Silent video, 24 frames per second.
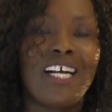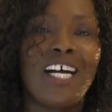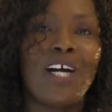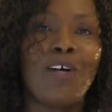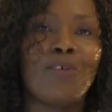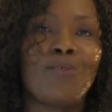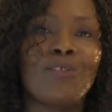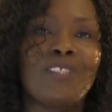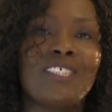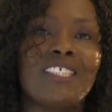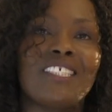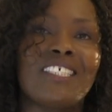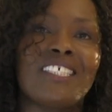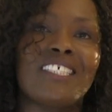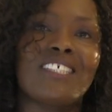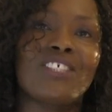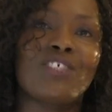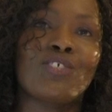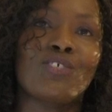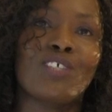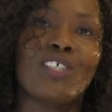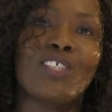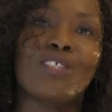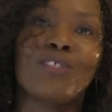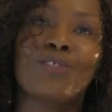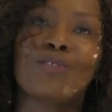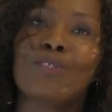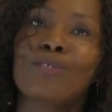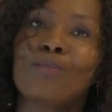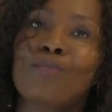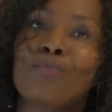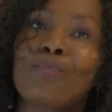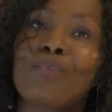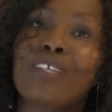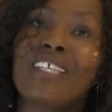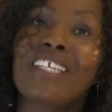I will just try to
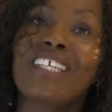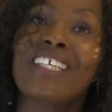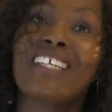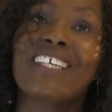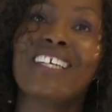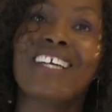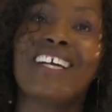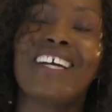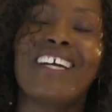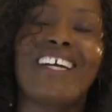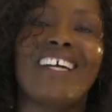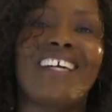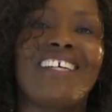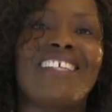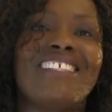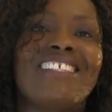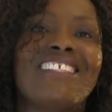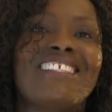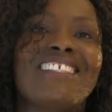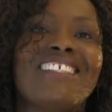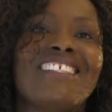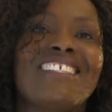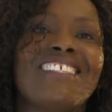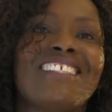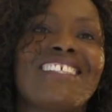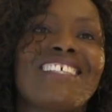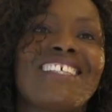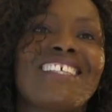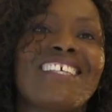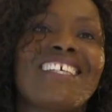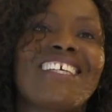speak and